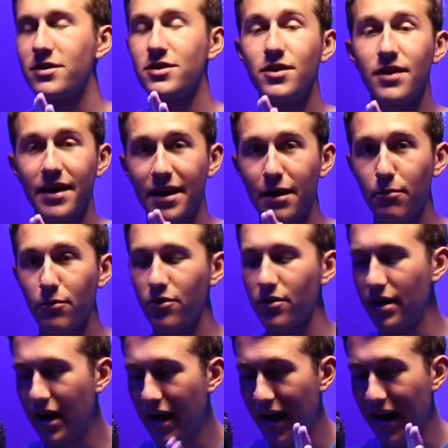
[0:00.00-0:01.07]
to the
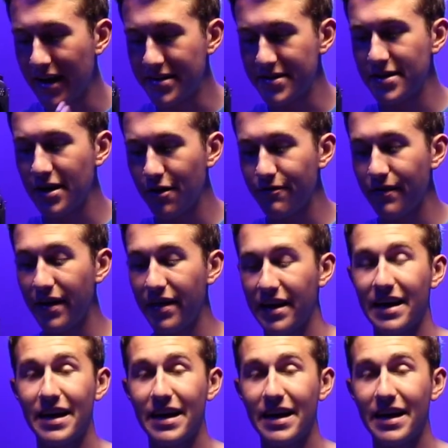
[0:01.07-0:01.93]
gimbal itself and then